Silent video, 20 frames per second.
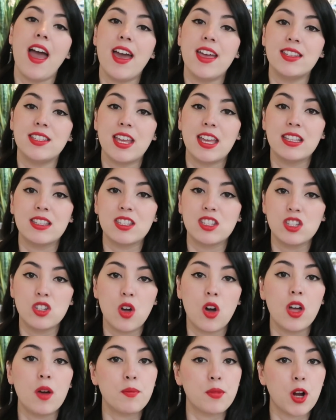and it's
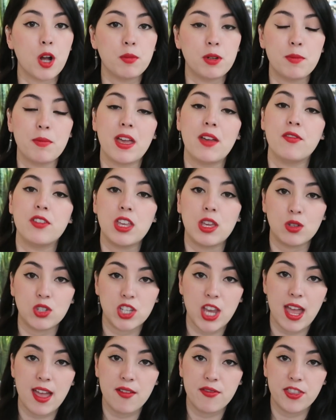not a problem if you
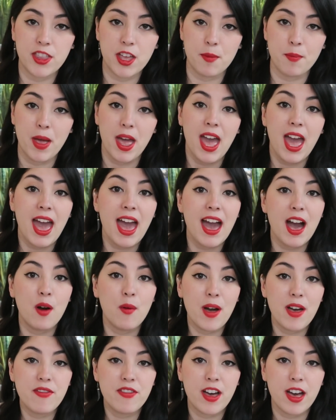shave them.
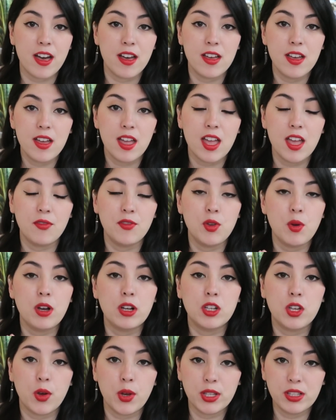However, if you
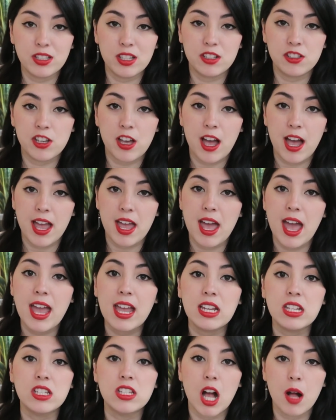are going to dye
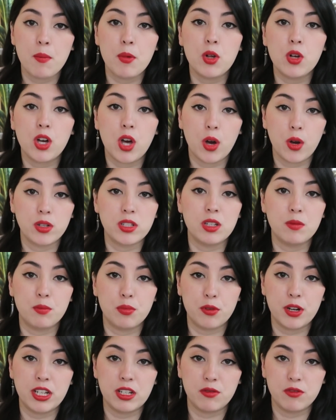a double coated
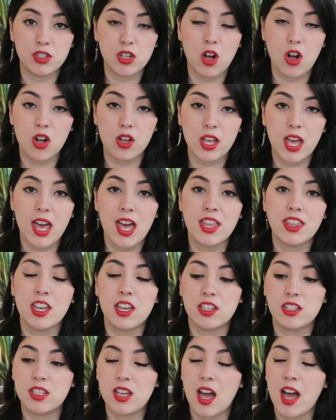breed of dog,
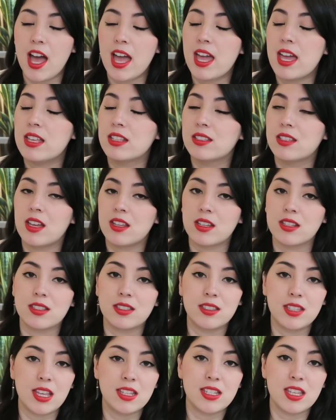the dye is going to
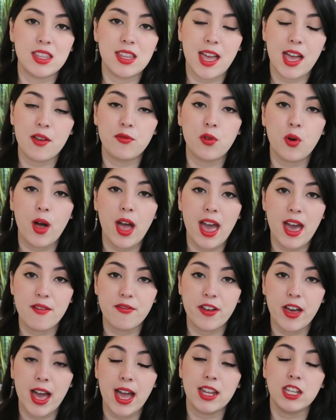sit in there
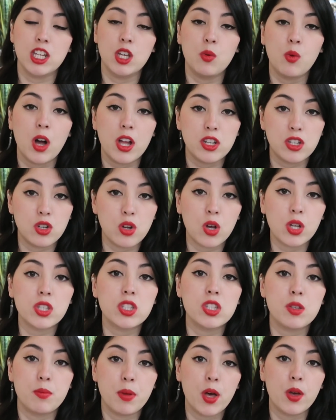forever and you are not
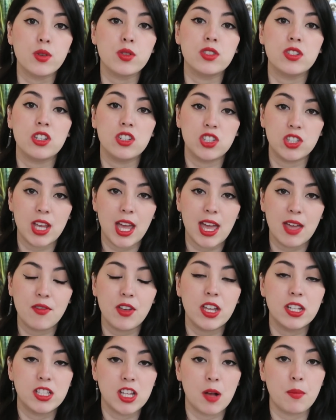supposed to shave
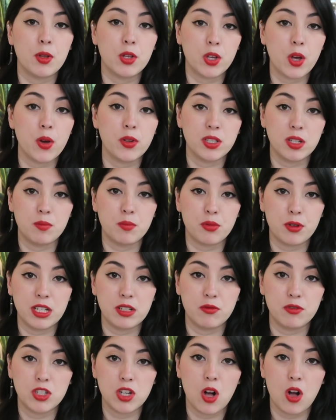a double coated
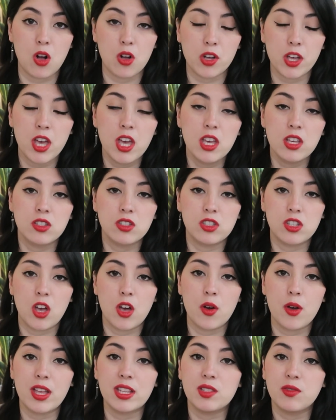breed of dog.
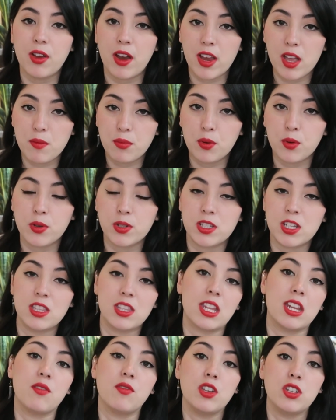So it's very
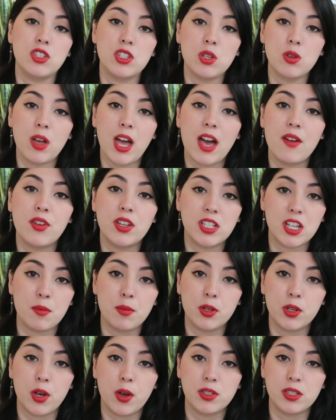important that if you do have a
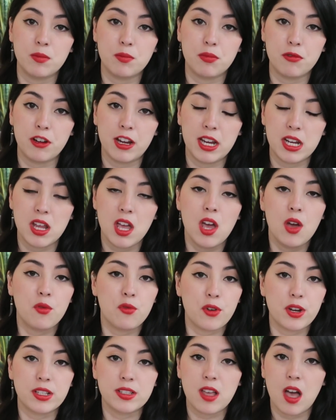double coated breed,
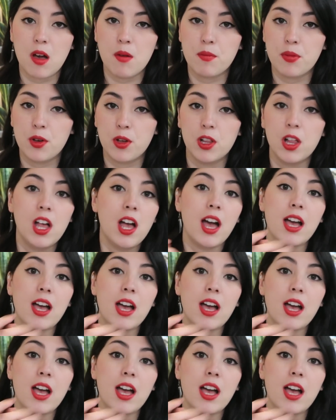for example,